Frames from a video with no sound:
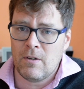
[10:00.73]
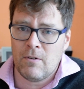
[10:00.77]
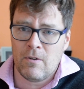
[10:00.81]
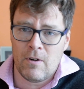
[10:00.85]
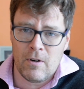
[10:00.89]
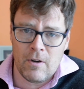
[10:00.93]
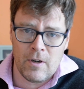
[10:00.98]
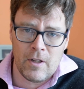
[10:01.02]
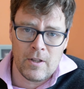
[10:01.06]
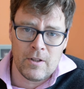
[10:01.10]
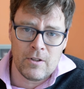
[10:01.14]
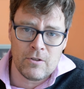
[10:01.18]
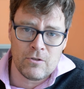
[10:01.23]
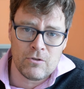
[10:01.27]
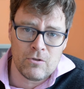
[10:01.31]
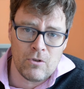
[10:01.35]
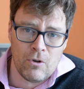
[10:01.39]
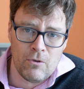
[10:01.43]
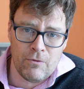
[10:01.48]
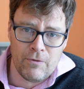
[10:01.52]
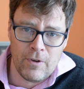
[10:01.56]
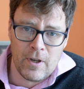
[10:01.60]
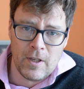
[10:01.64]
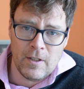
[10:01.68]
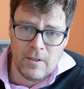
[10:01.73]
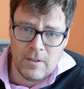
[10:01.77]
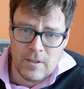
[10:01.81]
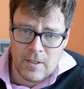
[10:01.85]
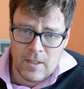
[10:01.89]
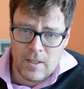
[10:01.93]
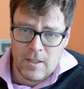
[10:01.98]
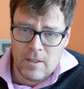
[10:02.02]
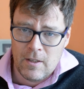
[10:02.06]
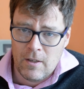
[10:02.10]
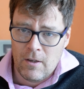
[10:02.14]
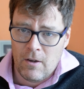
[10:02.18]
around on the
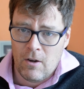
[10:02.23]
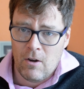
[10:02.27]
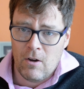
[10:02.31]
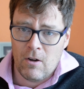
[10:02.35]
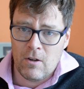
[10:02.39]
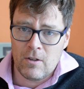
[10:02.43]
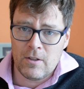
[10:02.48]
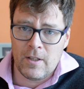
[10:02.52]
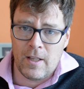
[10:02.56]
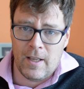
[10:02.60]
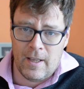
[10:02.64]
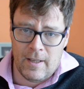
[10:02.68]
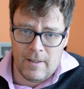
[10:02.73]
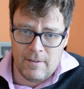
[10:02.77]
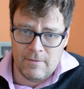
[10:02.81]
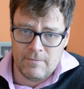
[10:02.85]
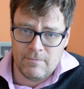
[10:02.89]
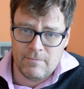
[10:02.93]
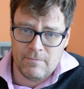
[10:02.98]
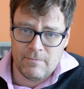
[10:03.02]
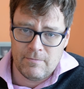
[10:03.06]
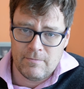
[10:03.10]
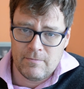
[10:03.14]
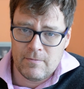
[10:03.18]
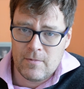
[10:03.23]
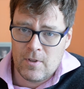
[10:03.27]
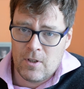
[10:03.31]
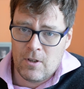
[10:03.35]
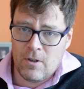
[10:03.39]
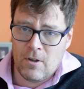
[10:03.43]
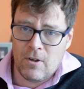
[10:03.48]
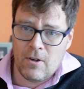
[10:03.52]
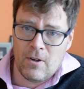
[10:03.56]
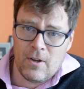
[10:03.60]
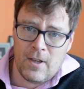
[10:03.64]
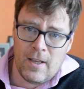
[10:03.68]
sofa all day,
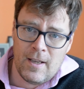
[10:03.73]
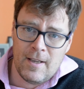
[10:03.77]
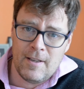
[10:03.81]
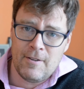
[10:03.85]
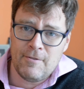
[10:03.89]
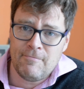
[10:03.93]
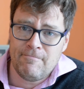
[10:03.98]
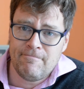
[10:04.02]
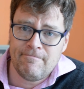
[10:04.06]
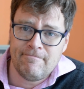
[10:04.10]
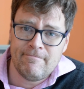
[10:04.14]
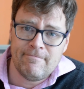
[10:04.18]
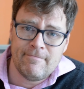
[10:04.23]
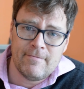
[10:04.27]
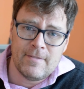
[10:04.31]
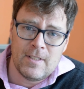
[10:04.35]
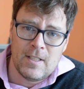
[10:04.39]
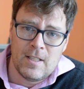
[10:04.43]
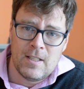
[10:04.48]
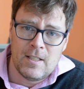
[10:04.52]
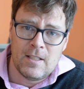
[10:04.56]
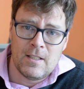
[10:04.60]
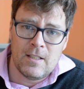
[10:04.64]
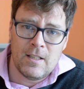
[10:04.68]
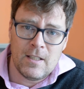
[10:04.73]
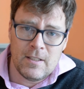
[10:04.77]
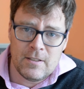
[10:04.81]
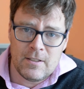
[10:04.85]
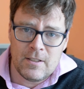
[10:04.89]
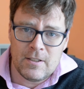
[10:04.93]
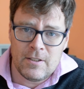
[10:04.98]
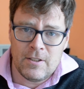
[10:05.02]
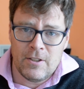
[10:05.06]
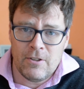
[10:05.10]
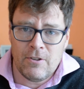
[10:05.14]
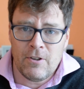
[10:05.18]
okay? Nice
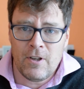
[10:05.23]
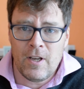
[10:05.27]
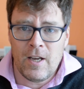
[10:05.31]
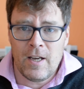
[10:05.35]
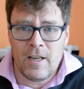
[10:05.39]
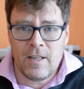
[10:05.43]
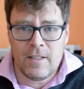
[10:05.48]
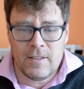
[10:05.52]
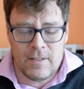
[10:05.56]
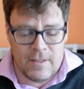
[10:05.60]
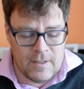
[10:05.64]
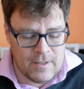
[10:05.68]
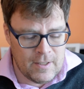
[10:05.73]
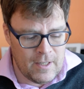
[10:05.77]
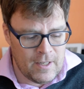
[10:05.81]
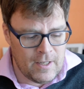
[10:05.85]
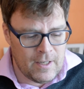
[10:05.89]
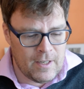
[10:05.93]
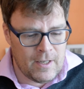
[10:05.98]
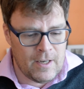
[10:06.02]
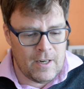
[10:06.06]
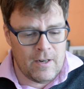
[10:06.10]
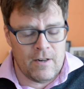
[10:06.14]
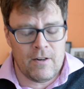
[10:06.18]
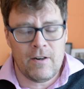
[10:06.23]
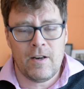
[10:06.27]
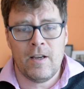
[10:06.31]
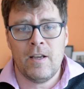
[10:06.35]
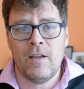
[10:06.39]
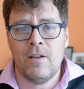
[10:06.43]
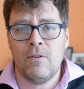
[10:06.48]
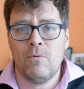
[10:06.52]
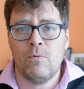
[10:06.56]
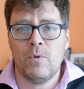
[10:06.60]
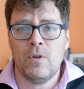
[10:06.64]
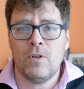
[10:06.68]
to see you guys. Take care,
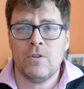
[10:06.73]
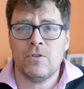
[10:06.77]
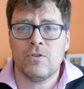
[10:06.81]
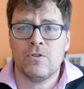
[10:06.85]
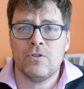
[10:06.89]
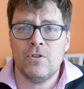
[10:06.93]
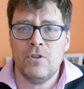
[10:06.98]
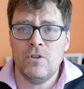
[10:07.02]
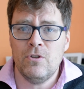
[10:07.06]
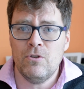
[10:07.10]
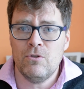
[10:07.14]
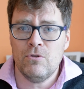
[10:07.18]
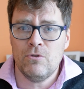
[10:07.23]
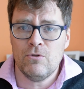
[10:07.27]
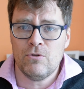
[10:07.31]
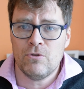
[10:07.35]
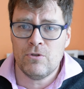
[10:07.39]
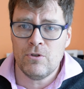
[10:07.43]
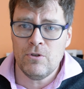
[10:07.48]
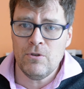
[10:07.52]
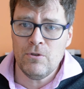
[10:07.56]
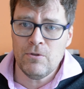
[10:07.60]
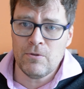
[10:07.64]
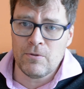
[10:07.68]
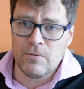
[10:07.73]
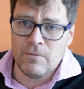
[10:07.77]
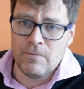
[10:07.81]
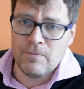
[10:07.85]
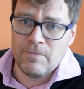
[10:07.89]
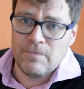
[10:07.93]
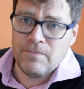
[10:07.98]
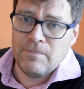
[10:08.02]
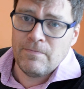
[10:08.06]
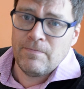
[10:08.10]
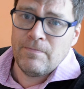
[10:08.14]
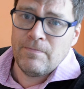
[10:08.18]
and we'll see you soon.